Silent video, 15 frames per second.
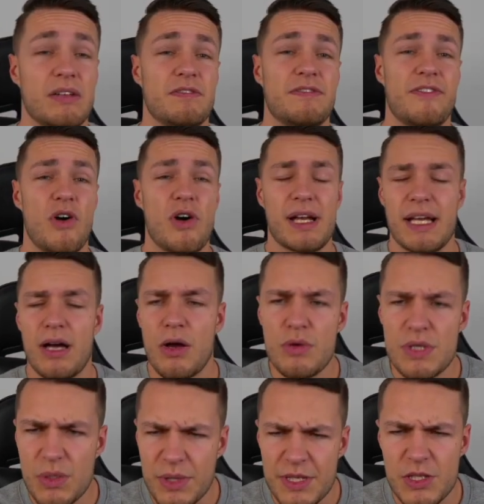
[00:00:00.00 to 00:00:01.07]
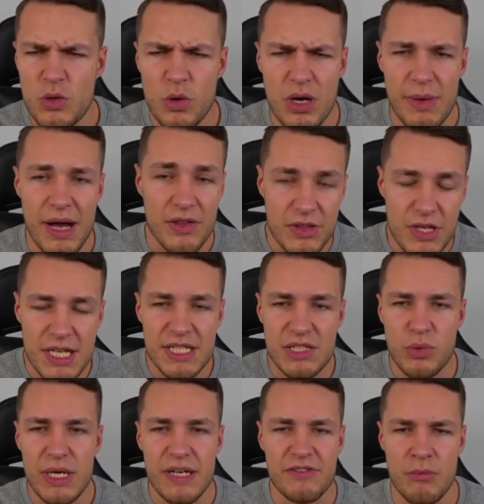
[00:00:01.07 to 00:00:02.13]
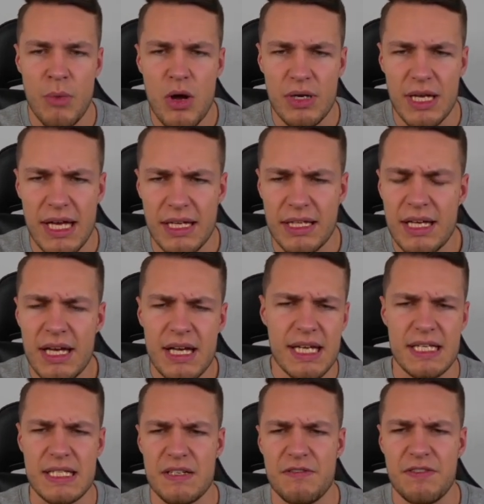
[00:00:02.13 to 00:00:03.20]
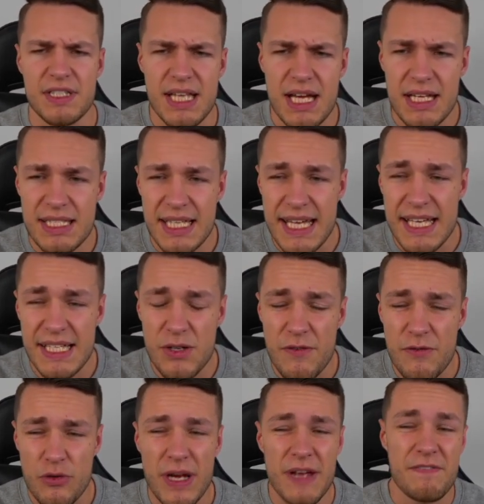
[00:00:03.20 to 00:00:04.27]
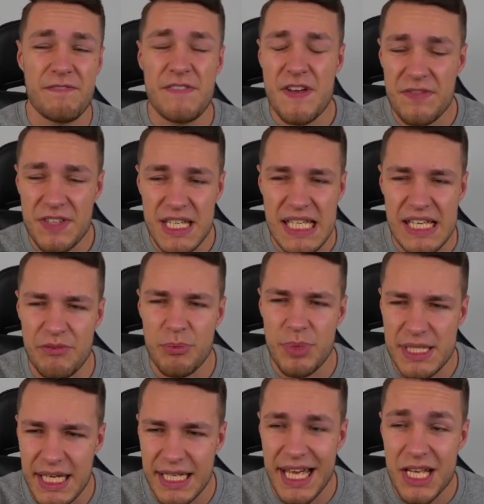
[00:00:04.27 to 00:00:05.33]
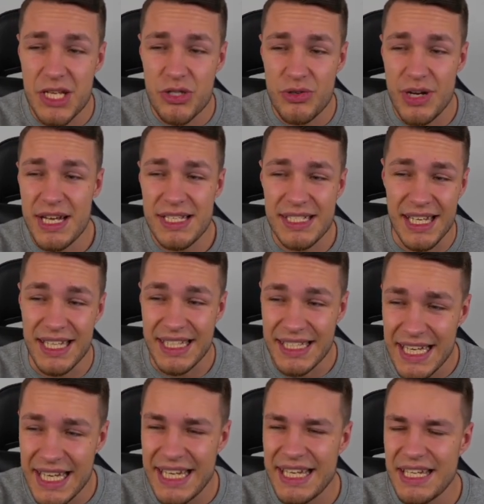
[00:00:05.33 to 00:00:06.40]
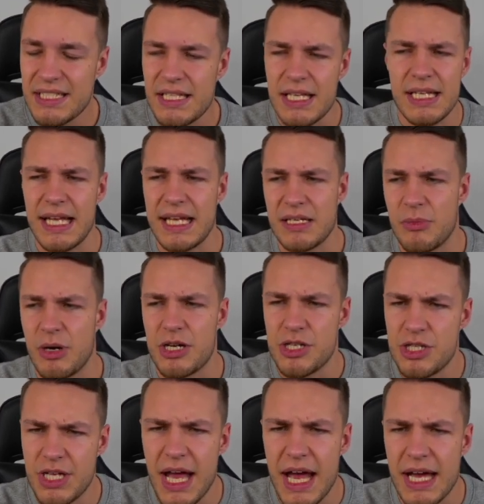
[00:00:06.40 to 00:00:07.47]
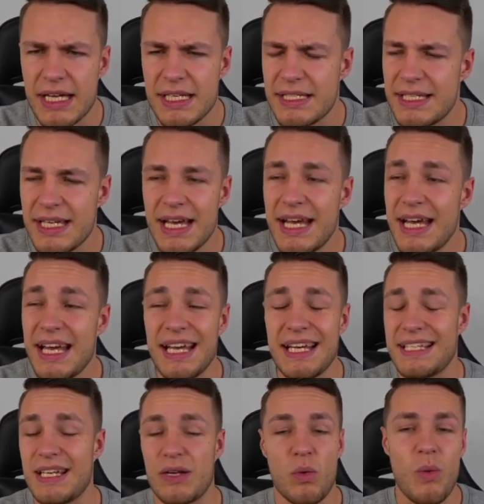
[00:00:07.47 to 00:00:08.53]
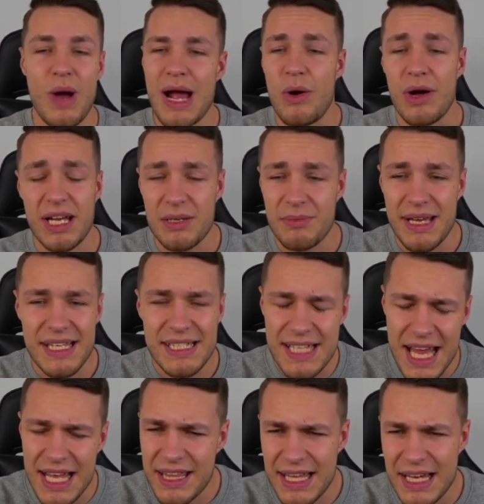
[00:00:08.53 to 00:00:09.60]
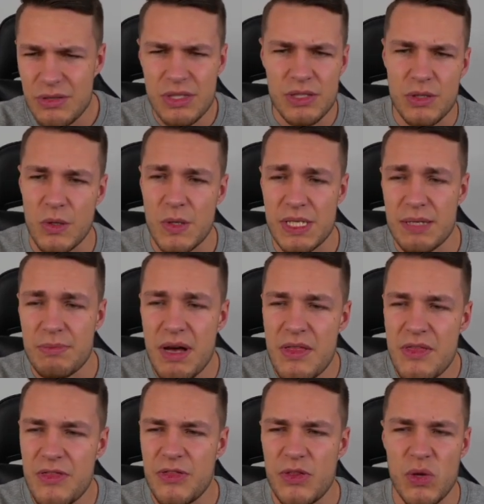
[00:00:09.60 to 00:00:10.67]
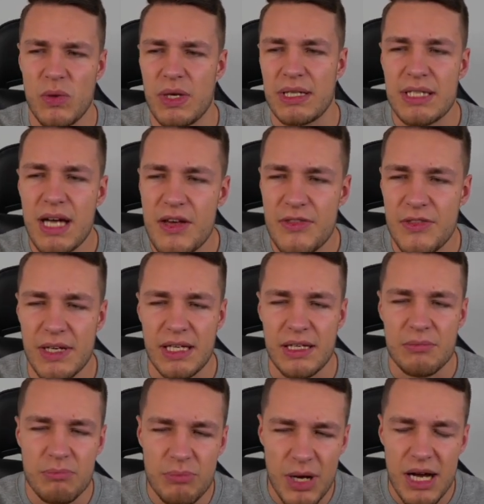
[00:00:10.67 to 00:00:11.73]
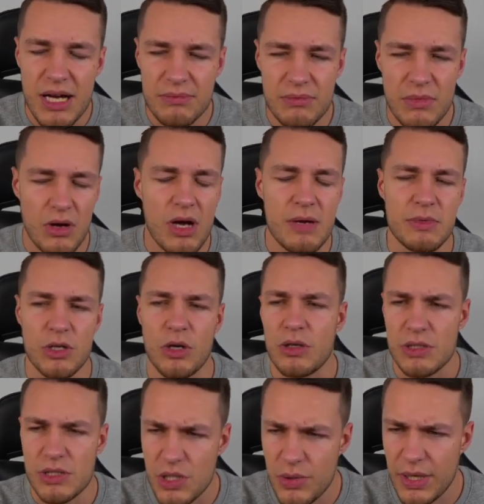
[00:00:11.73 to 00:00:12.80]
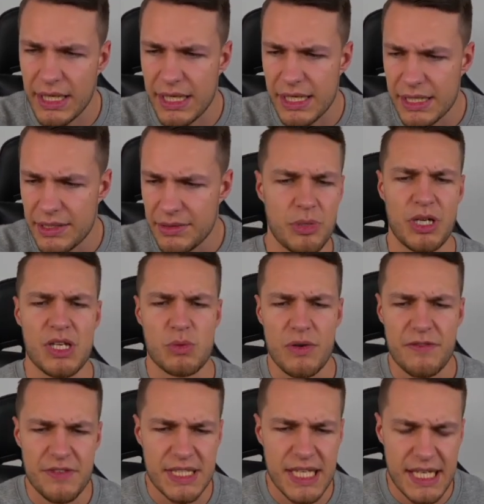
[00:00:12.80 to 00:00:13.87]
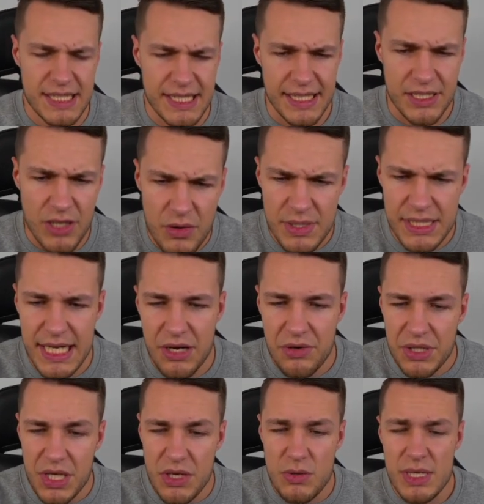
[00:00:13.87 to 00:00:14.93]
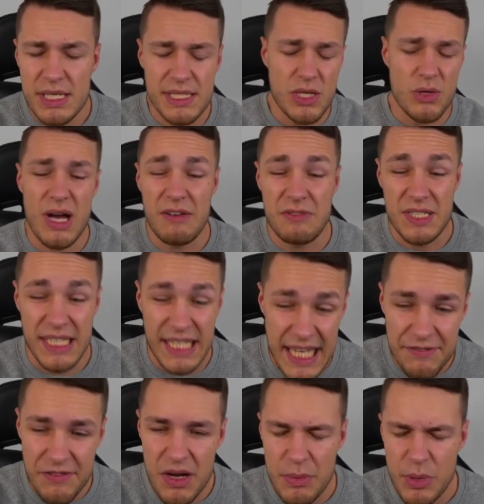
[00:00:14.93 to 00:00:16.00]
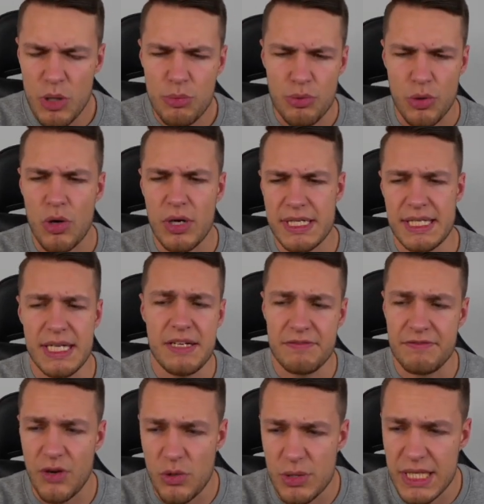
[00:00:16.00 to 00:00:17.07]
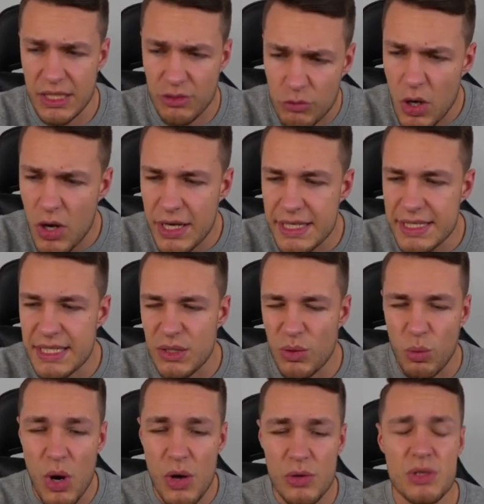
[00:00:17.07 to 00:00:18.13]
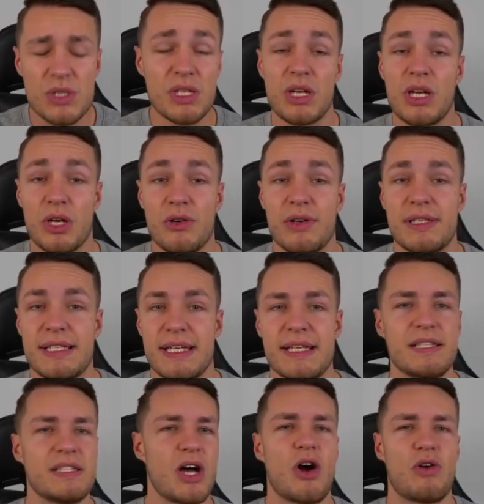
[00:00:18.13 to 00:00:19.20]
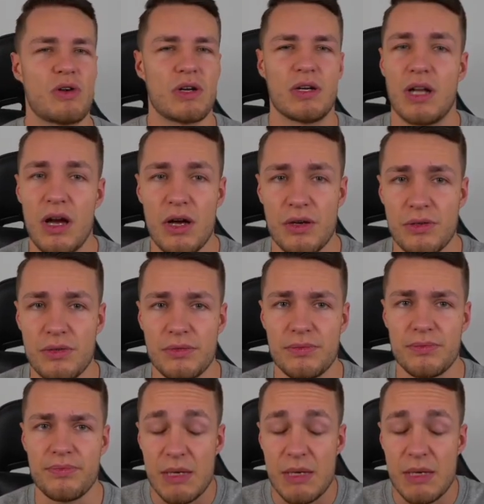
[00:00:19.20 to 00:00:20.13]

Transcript: And finally, I also wanted to talk about this tweet from Oleg. He said Fidelity is offering 57% interest a year to lend my shares. He said, wow, I can make $10,000 a month doing nothing, but I'm not doing it. because what Fidelity don't tell you is that you have to give up your proxy voting rights while your securities are on loan.